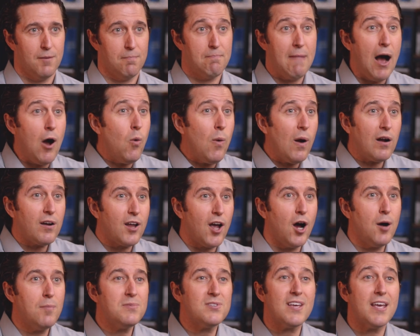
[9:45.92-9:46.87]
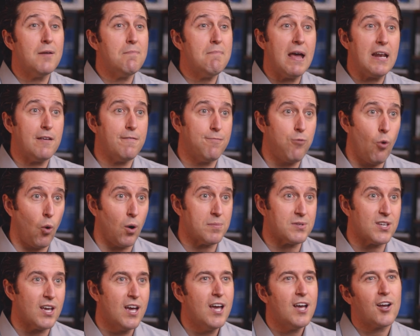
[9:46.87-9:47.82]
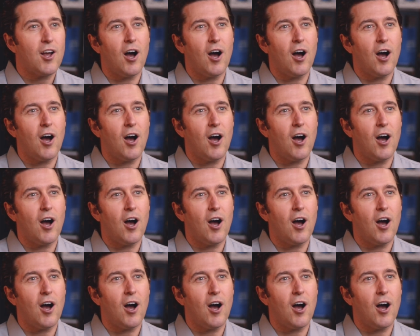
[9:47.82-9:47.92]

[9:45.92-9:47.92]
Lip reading: Malware comes in many forms,